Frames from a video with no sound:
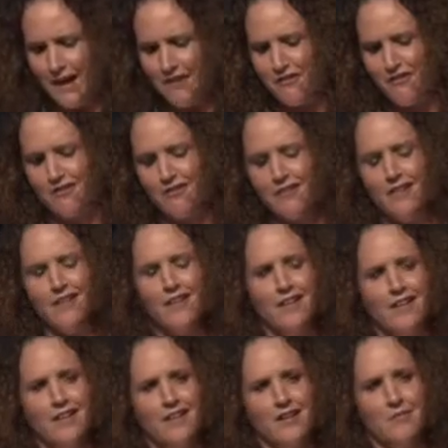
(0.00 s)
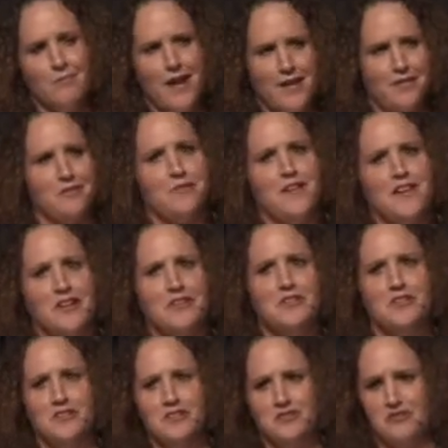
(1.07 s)
Now, my 3
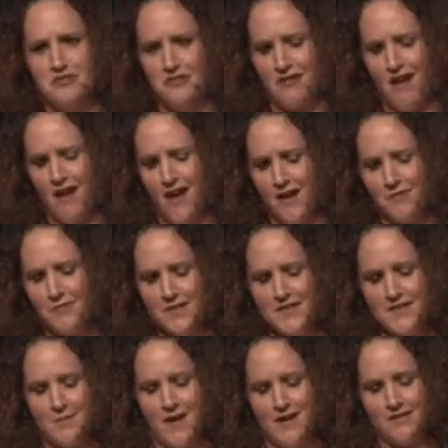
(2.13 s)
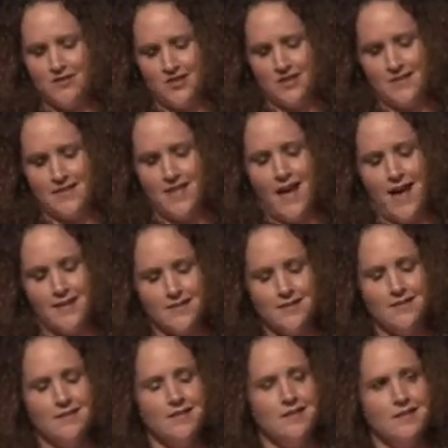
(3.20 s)
years in junior high was spent just
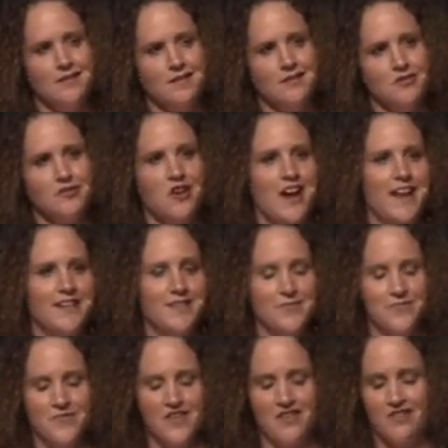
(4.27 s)
that, trying to